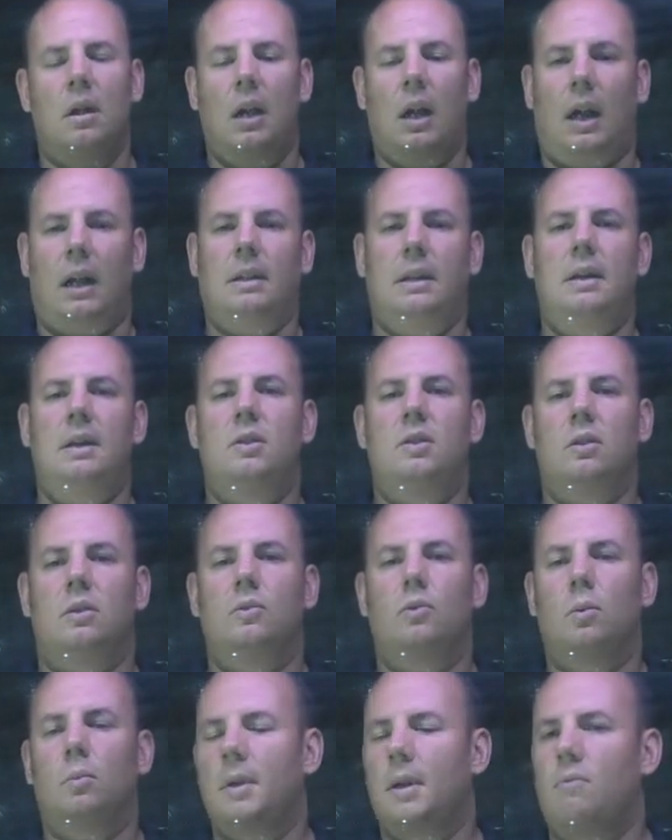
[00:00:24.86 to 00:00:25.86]
And these are
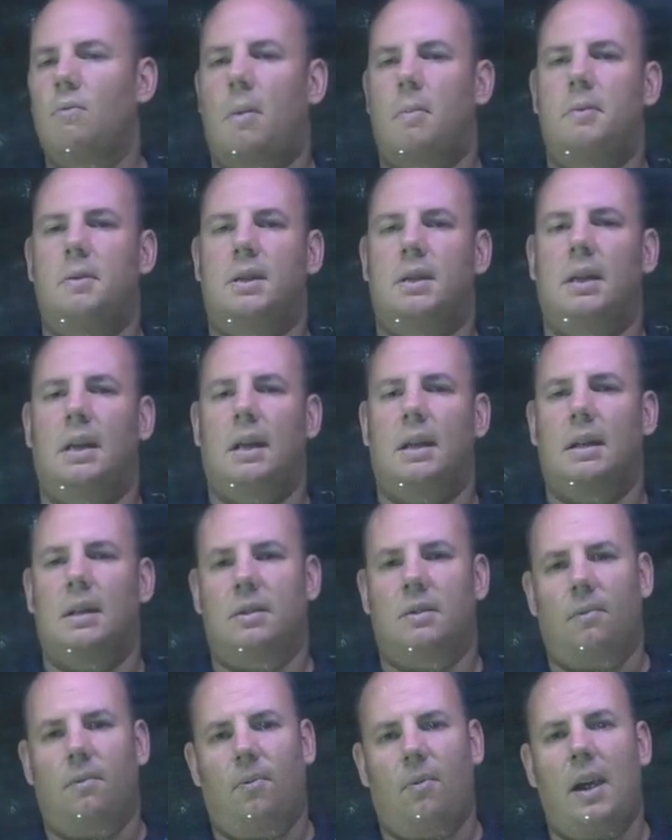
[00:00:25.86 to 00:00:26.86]
normally represented
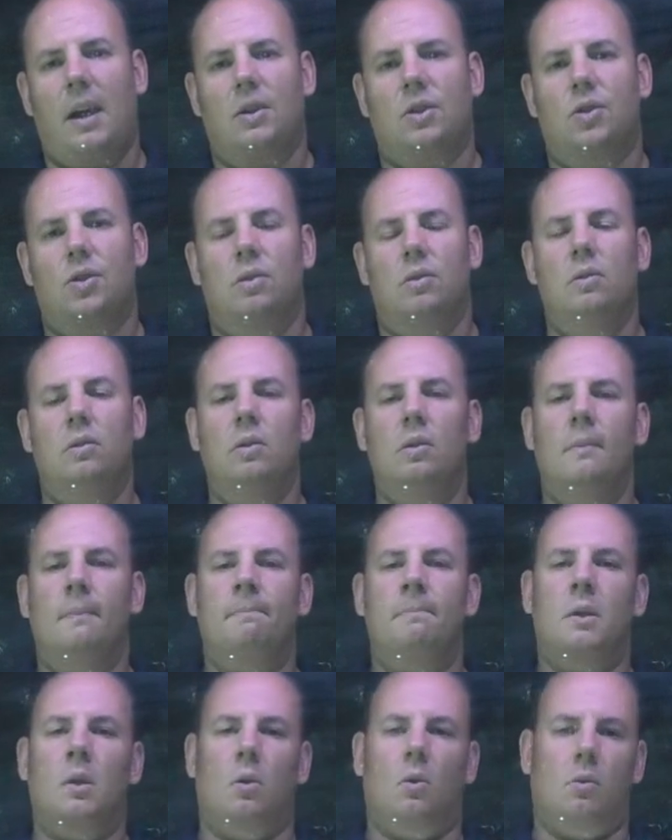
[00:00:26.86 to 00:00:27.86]
as a fraction,
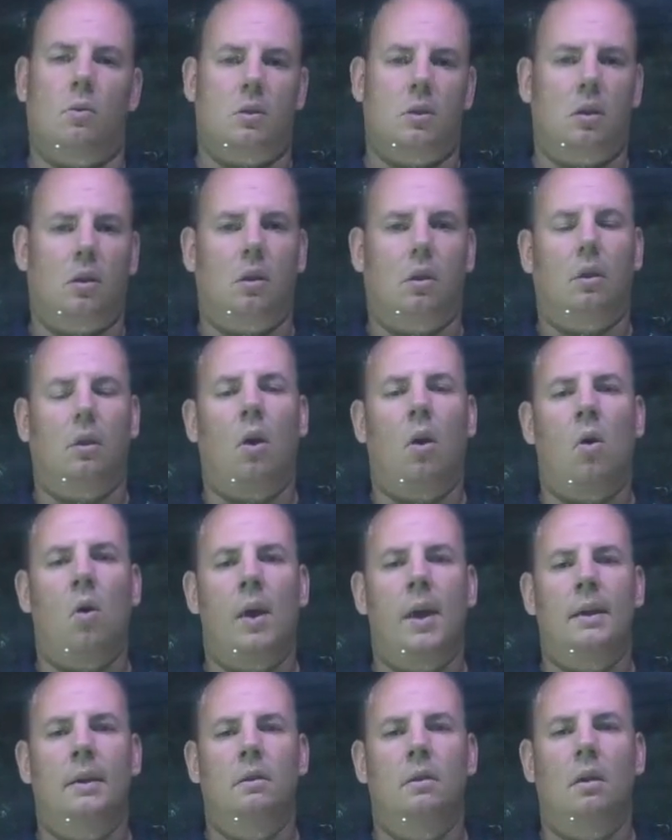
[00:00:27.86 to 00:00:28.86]
or as a
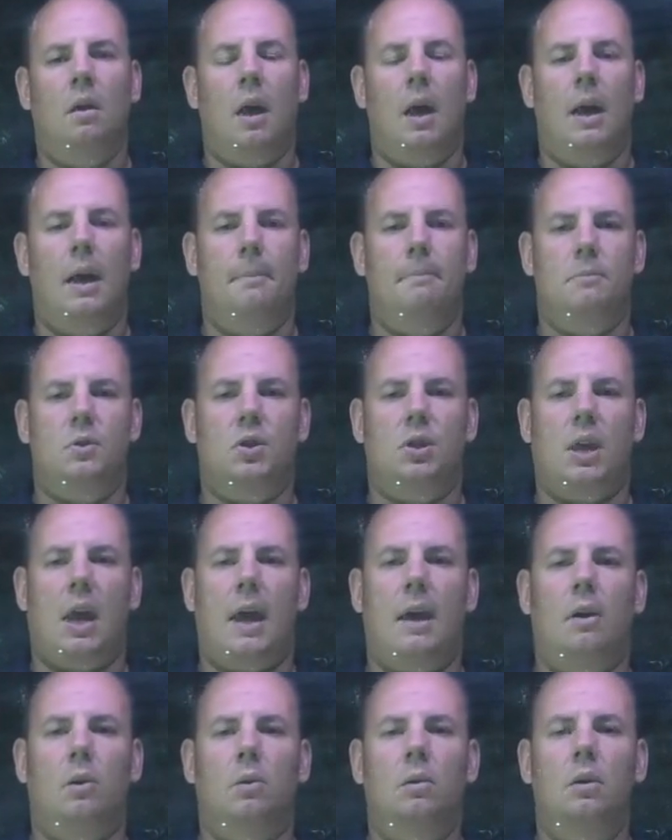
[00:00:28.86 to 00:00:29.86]
line
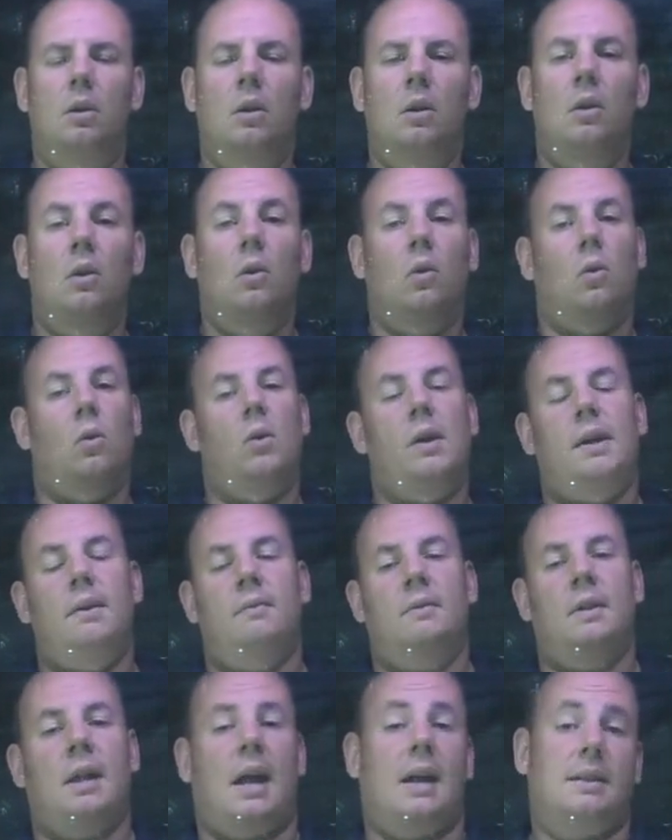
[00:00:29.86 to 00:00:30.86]
scale, or
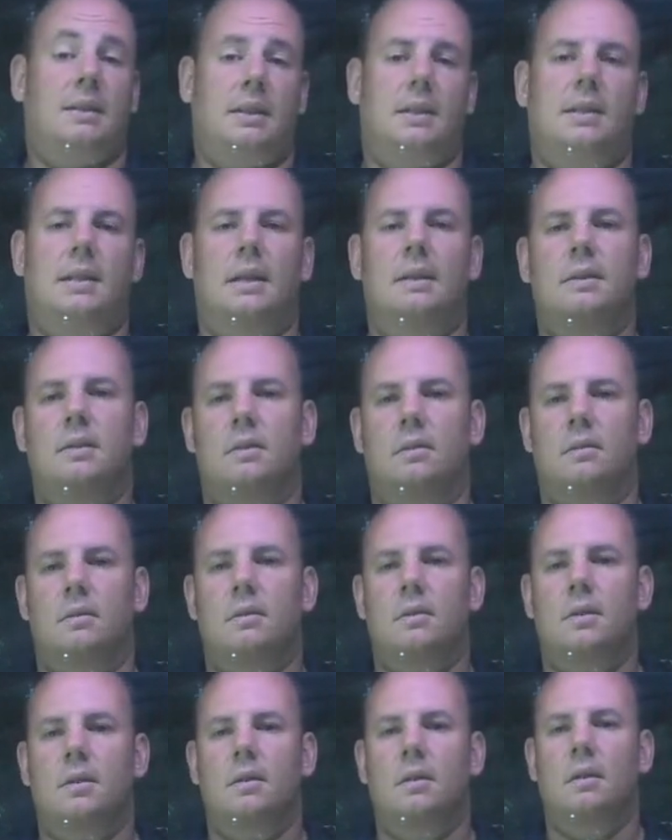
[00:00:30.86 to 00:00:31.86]
even as a
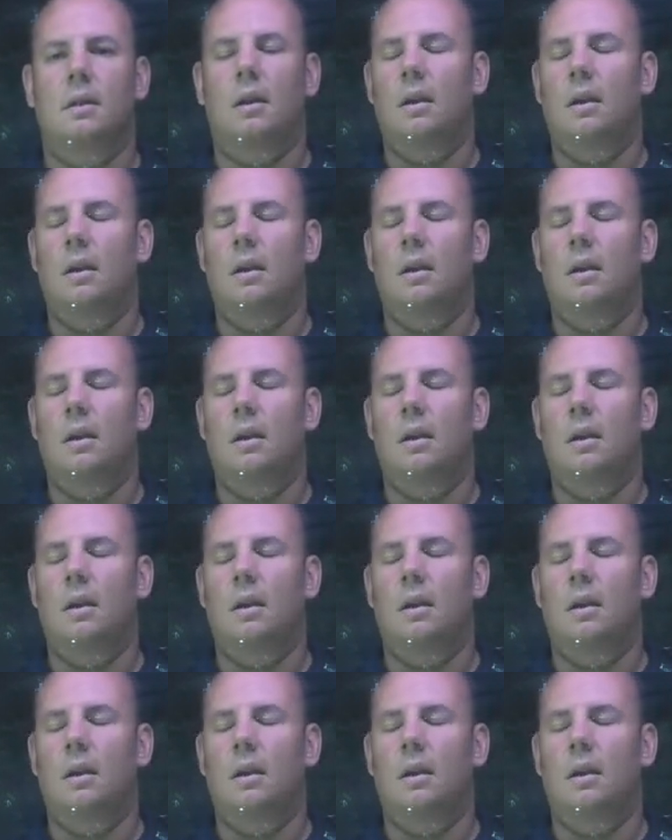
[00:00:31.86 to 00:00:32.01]
sentence.